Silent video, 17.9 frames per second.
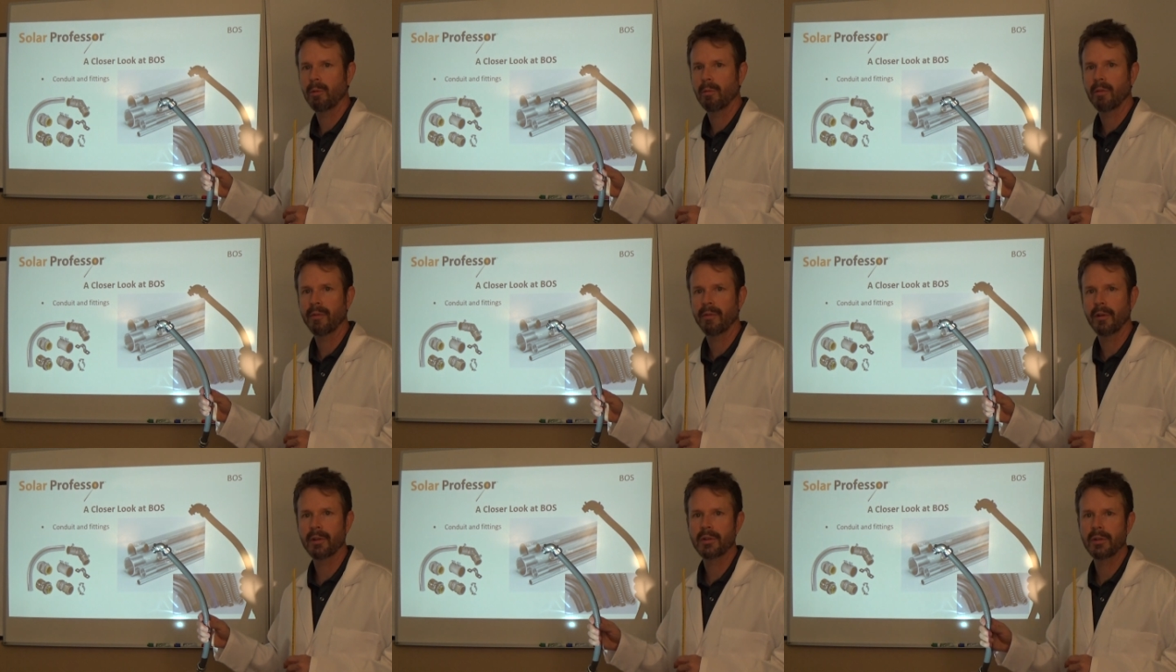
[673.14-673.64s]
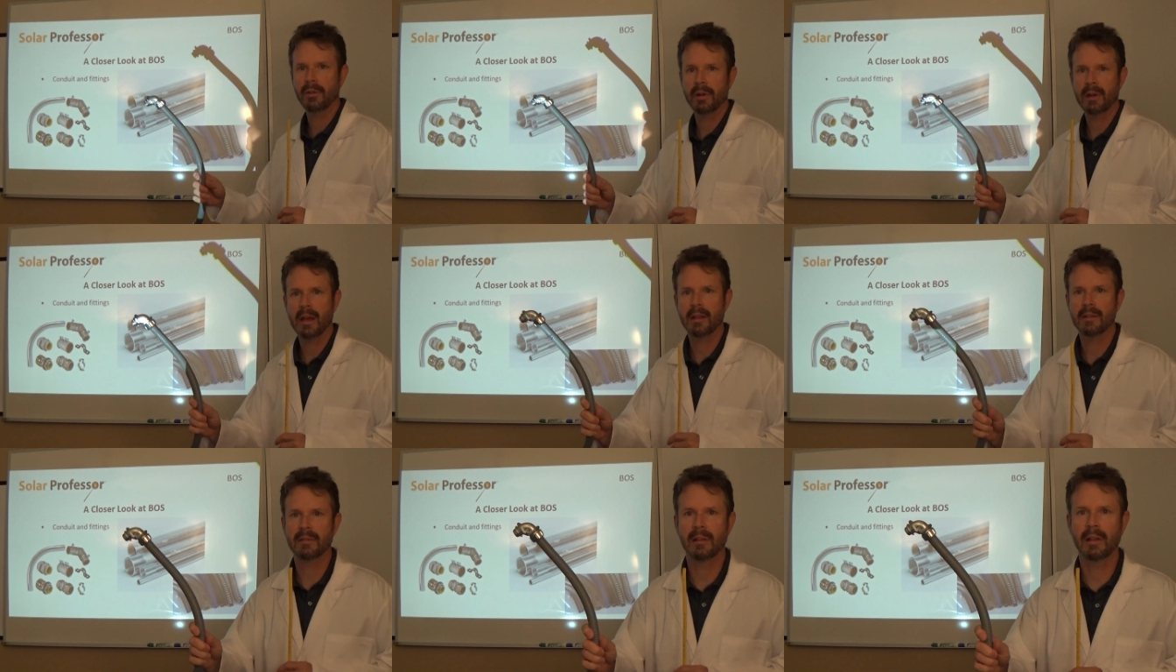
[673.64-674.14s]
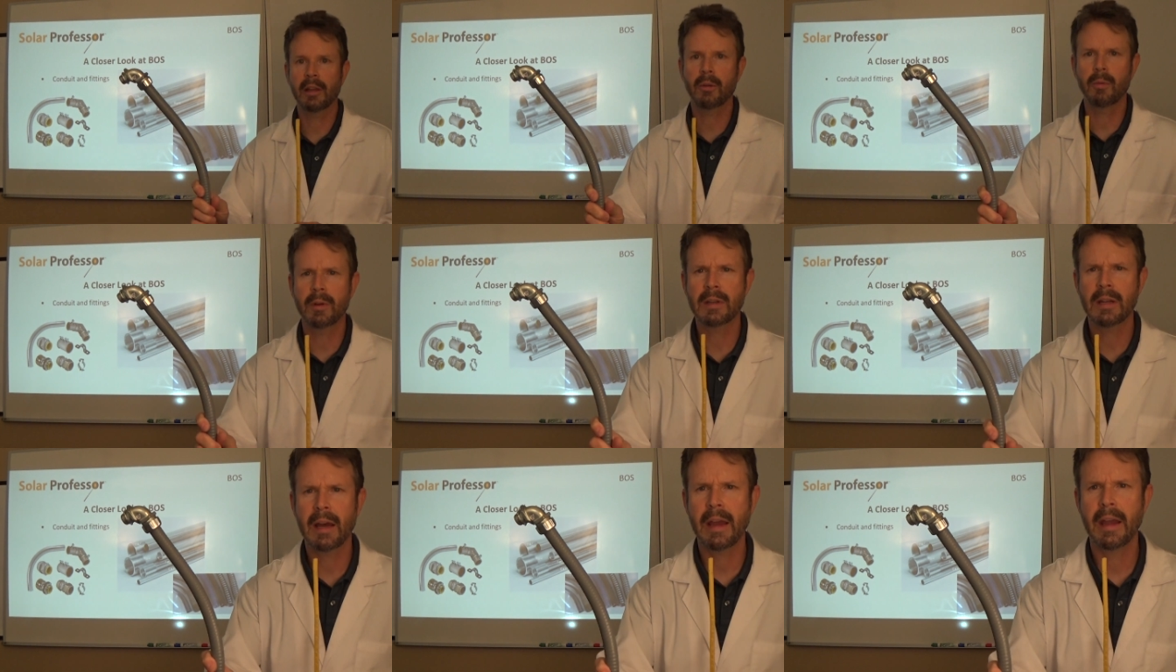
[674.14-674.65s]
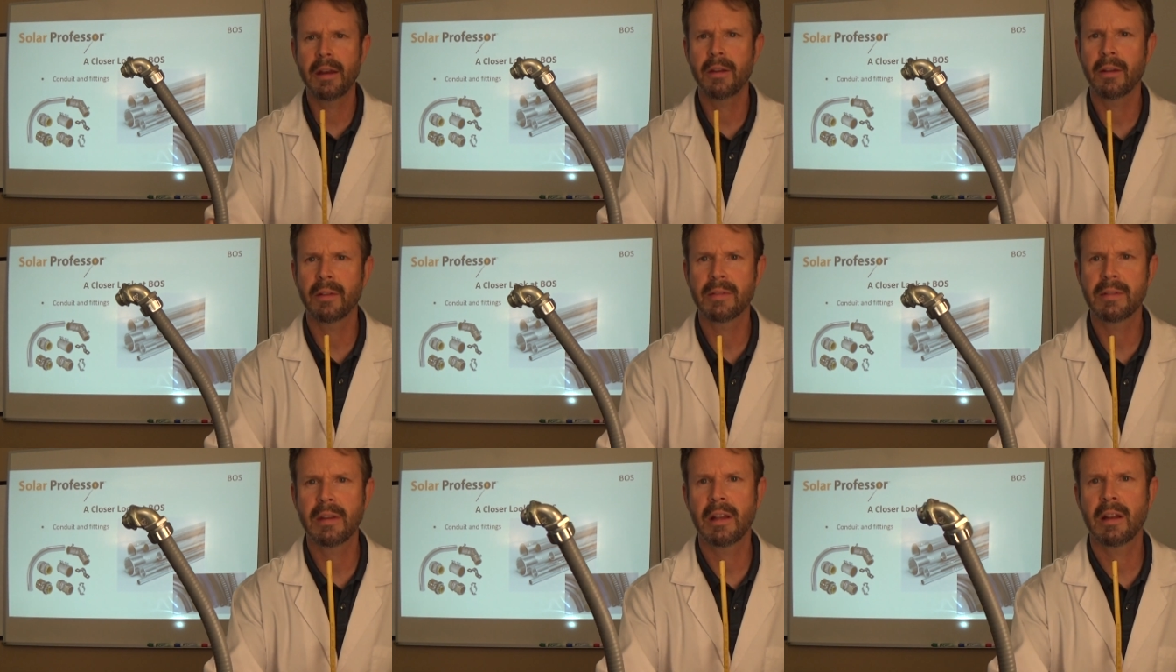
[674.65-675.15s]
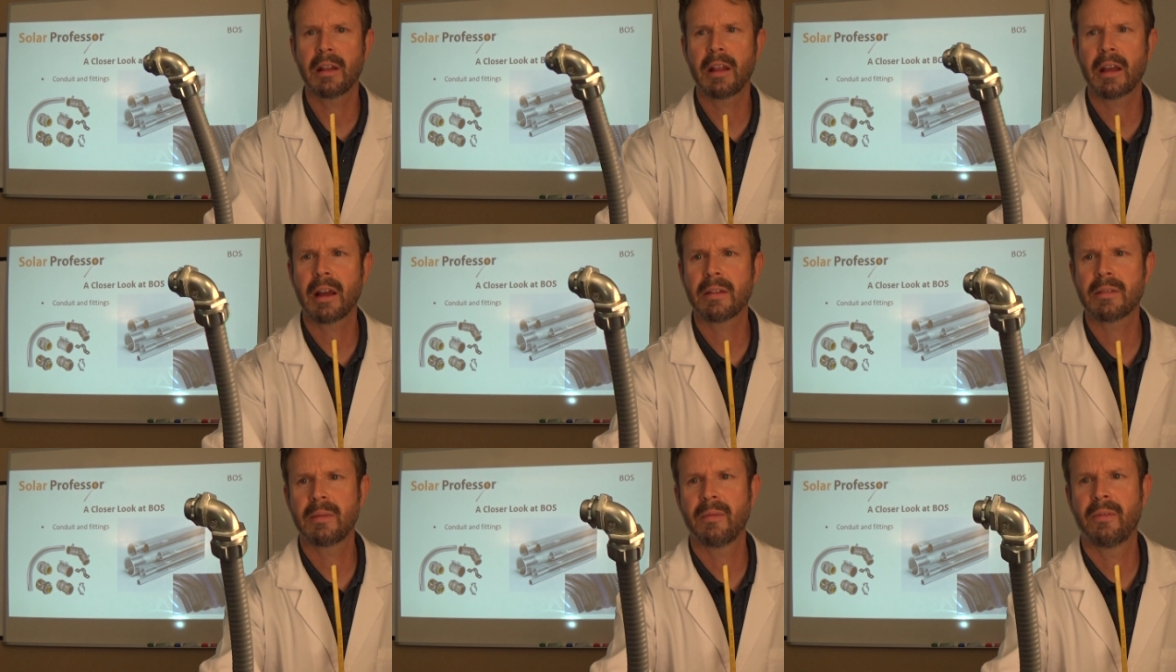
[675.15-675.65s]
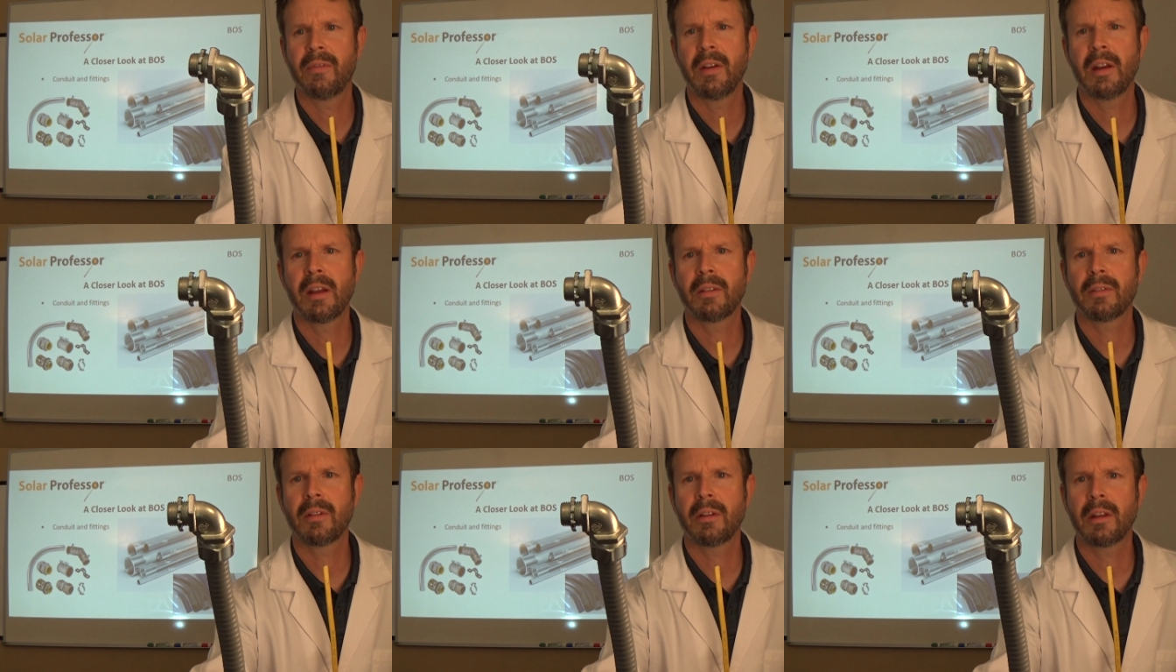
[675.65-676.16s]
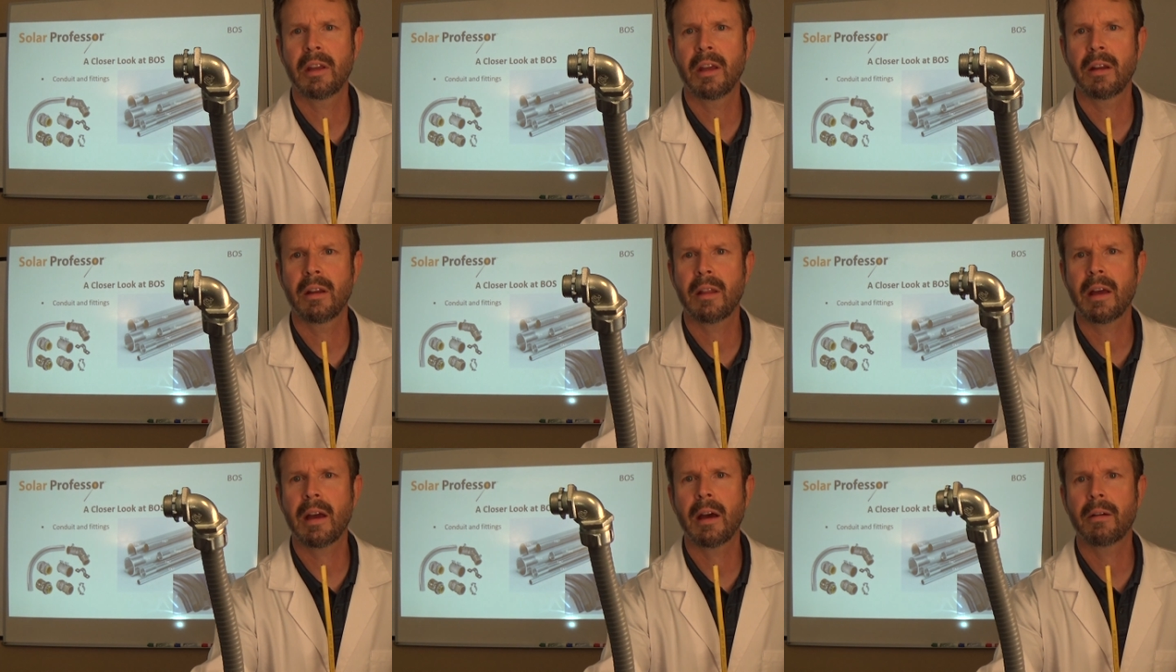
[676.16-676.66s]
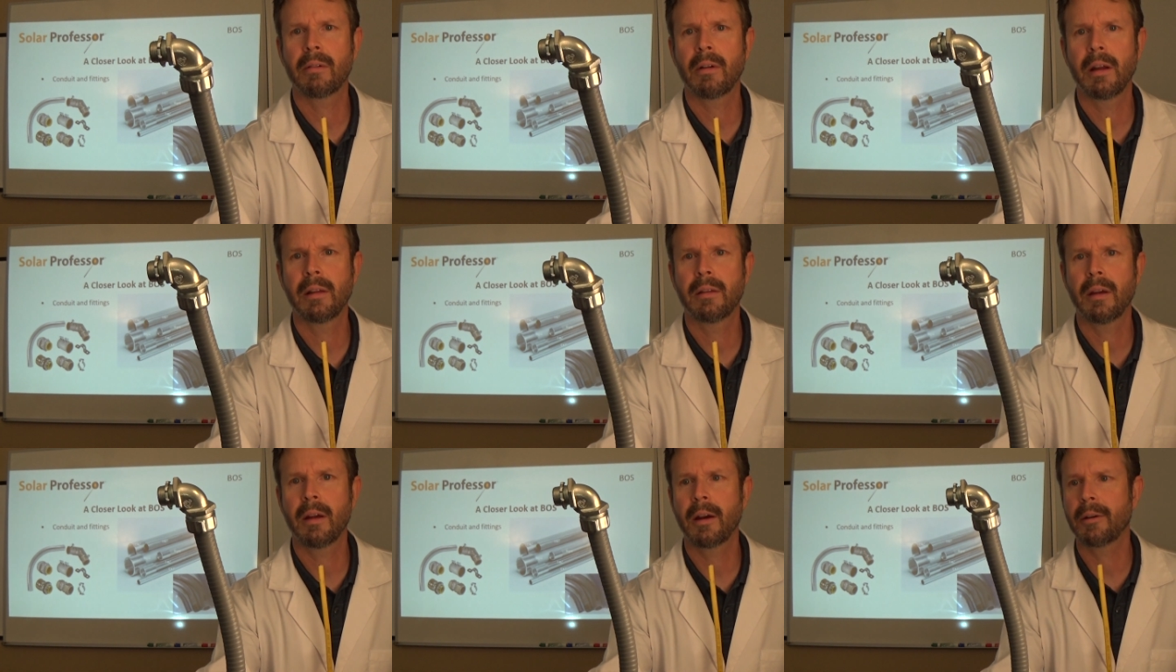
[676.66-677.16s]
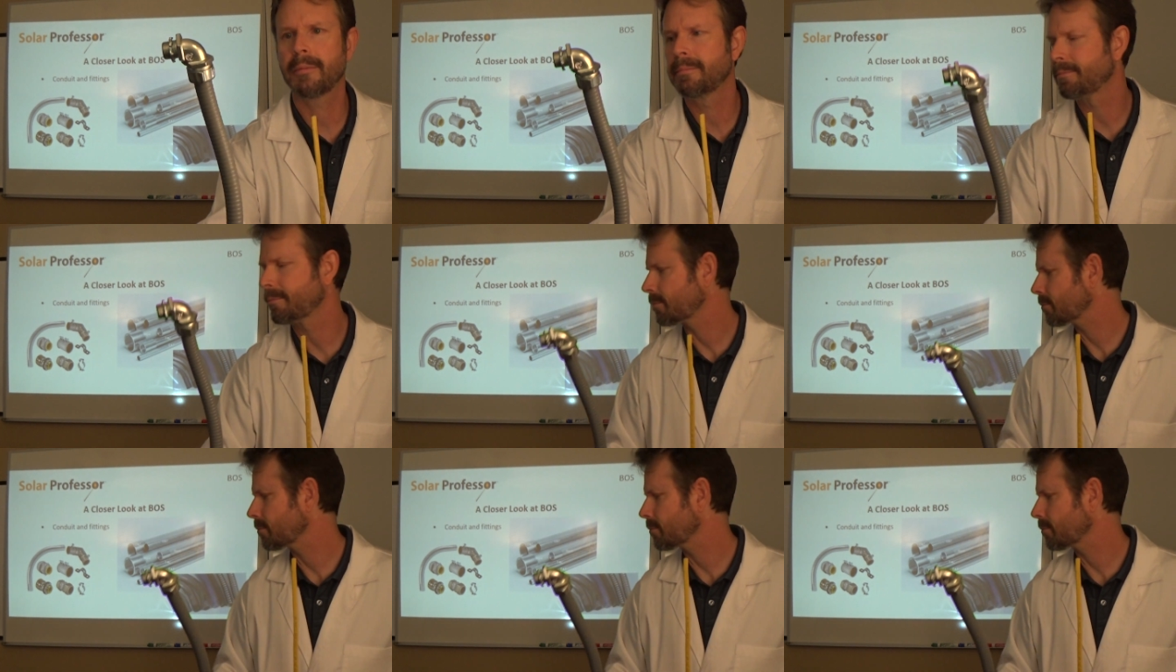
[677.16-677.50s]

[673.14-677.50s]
we refer to it as liquid tight. You can see that I got some fittings on the end of that right there.